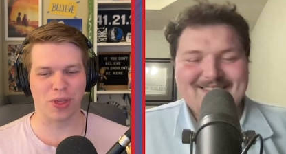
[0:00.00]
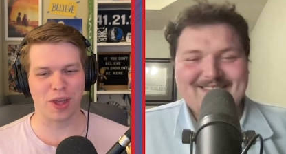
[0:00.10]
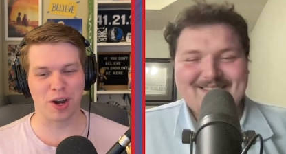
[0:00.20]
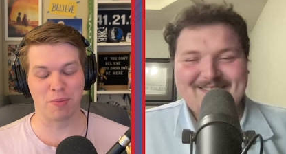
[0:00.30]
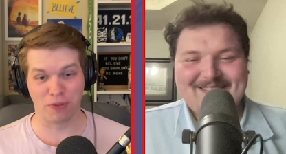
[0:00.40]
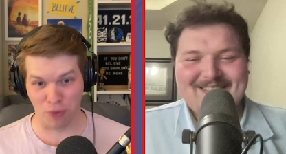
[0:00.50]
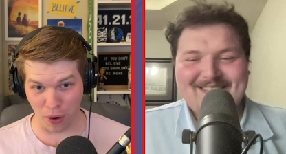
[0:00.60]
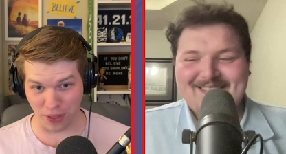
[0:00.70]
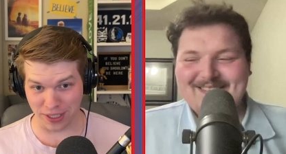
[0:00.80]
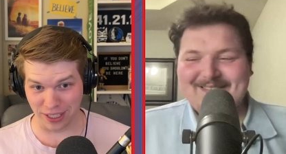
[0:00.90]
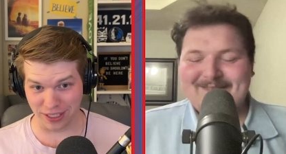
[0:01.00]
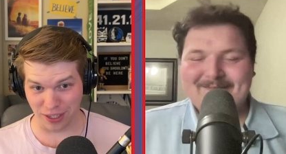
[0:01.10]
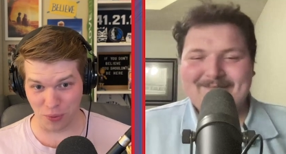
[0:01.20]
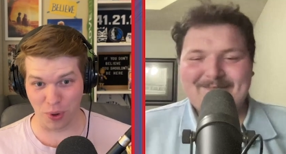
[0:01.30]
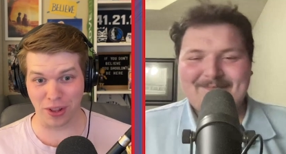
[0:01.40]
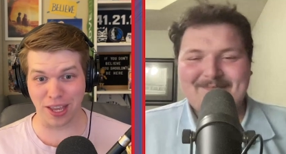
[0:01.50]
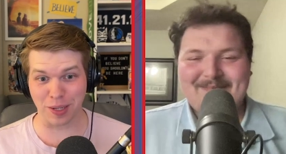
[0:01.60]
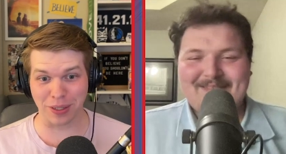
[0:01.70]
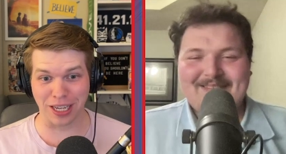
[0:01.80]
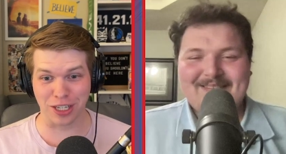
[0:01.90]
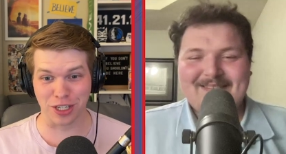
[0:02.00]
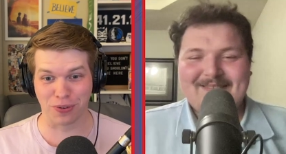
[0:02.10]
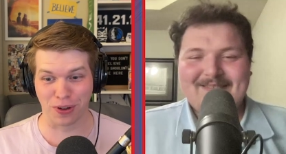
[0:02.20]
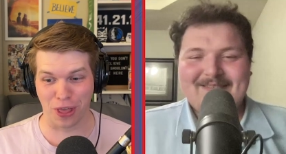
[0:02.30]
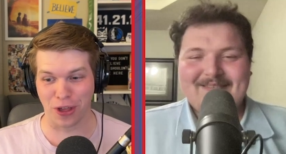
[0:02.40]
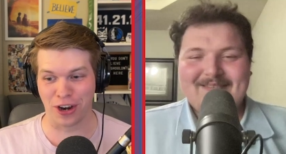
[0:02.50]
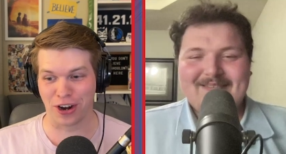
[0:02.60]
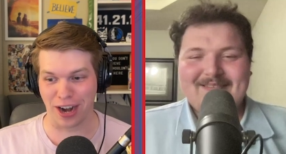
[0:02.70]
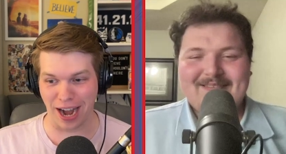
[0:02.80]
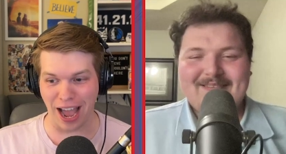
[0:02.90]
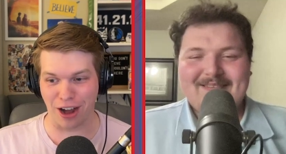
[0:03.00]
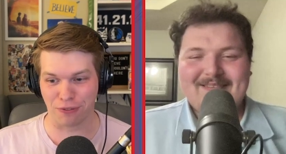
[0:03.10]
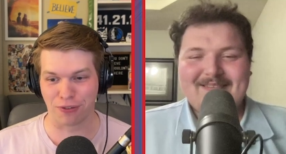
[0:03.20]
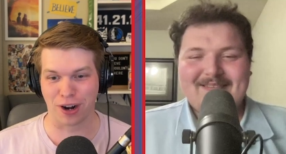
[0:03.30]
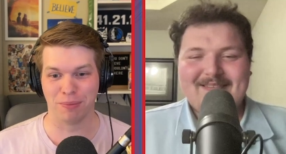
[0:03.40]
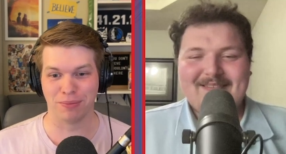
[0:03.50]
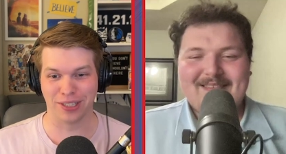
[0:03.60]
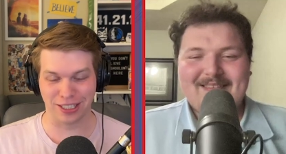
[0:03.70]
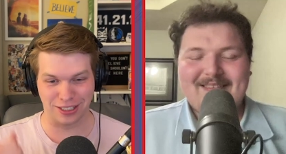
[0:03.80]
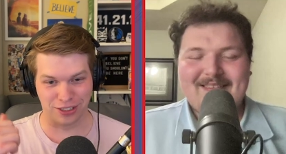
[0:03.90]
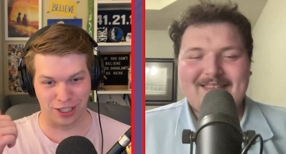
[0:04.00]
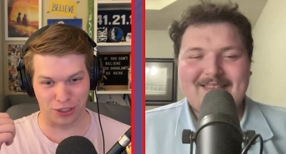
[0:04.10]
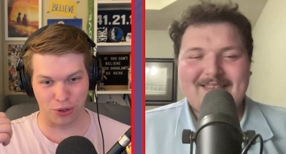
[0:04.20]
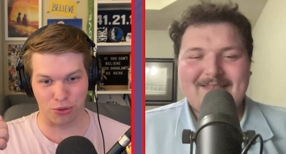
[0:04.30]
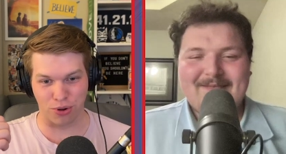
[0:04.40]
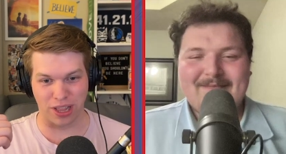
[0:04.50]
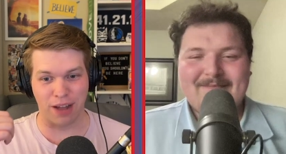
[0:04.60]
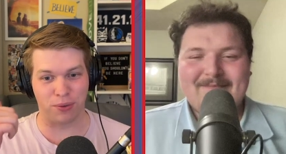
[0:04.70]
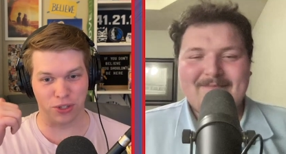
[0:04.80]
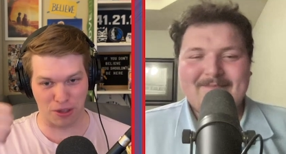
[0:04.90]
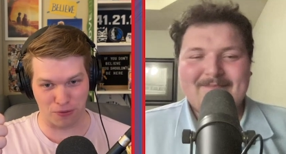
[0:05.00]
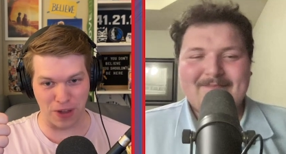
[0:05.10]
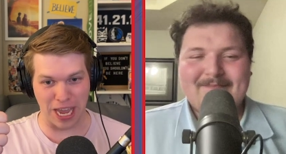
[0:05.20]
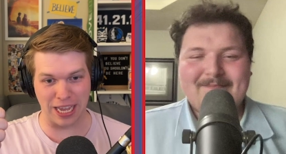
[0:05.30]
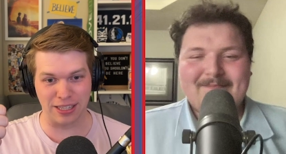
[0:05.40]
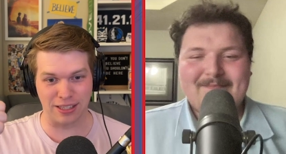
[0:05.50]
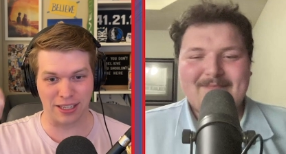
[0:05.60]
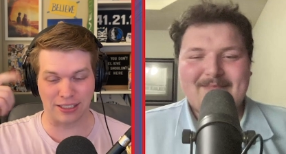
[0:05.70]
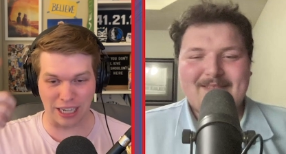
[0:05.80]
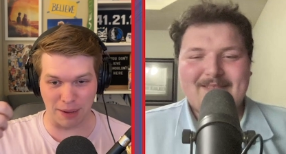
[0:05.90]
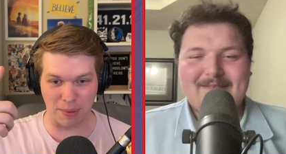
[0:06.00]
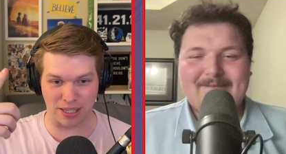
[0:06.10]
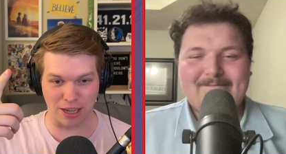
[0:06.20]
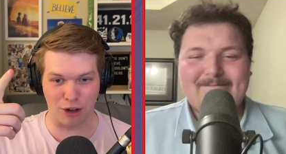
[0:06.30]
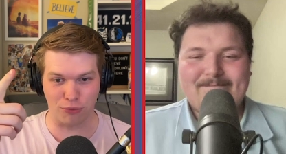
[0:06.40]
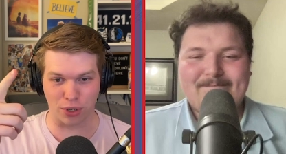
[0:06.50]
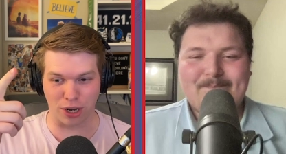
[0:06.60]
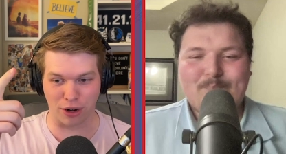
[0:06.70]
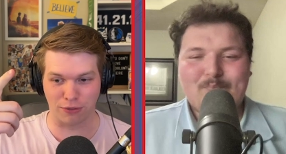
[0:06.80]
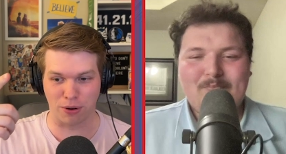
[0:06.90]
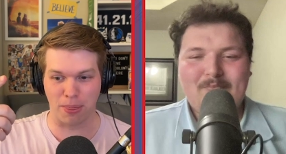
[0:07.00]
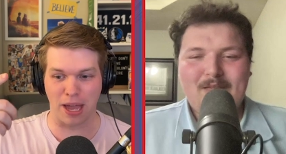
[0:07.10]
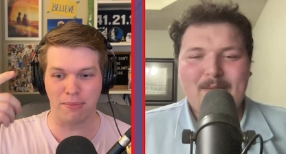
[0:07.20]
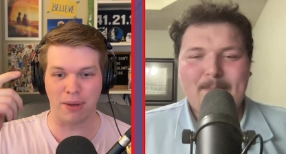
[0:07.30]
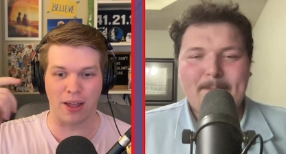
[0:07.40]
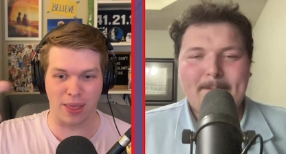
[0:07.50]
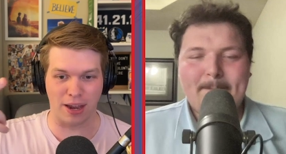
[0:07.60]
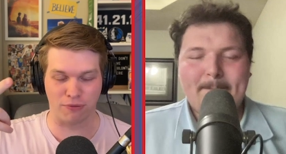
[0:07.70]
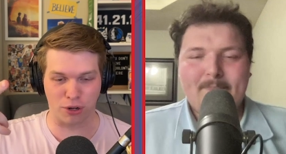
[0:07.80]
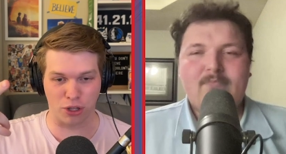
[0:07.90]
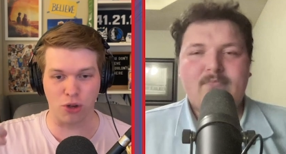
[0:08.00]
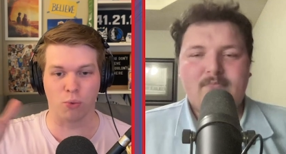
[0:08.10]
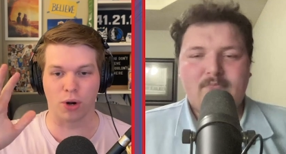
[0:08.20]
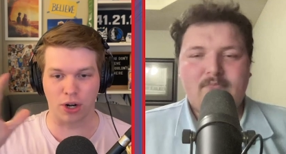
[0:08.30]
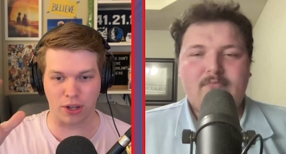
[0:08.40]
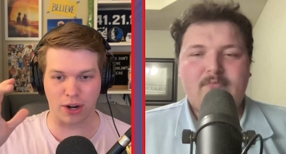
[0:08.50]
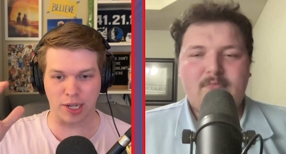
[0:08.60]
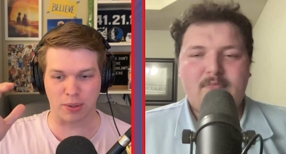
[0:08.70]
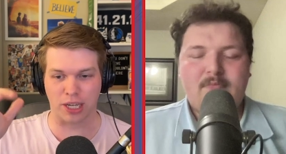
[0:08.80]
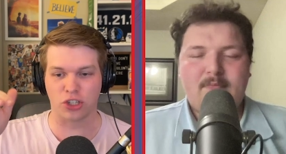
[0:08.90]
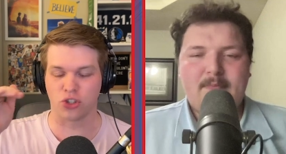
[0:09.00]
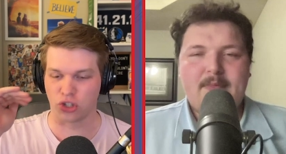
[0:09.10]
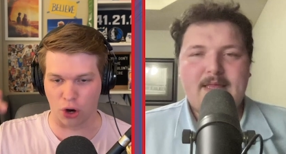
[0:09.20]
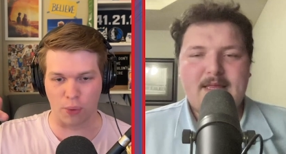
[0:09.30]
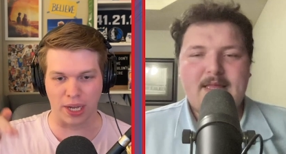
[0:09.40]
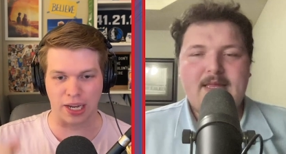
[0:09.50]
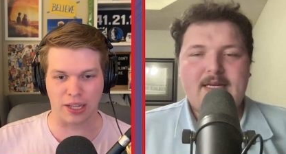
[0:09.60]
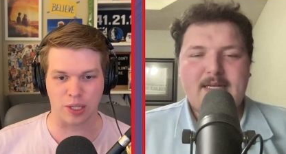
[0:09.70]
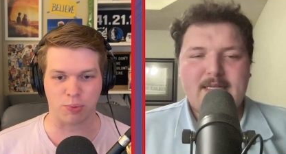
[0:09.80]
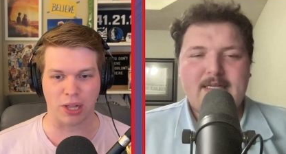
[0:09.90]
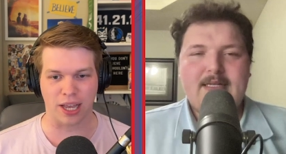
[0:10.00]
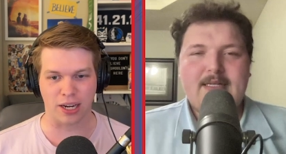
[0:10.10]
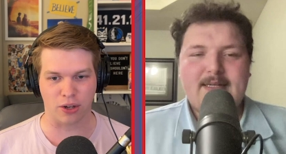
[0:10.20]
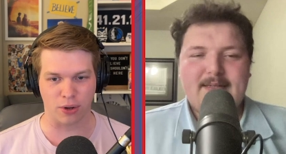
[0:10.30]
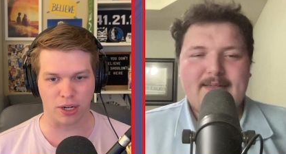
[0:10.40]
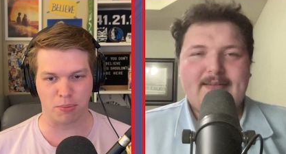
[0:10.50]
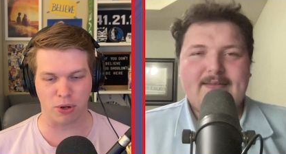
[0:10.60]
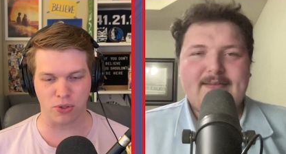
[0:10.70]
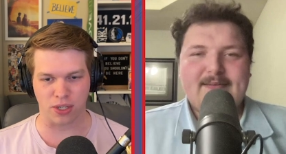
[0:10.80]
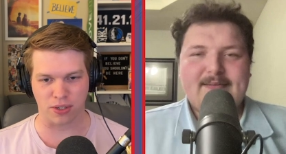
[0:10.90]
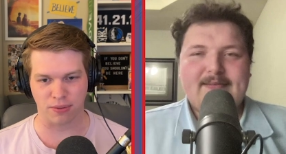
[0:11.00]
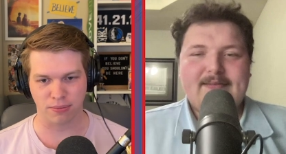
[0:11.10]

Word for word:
Speaker 1: Thunder before the season. What are the expectations for the Thunder now? From let's let's do three levels: the fans, the team itself. What are you hearing from them? And then for you, what are their expectations going into this play-in and going into the postseason?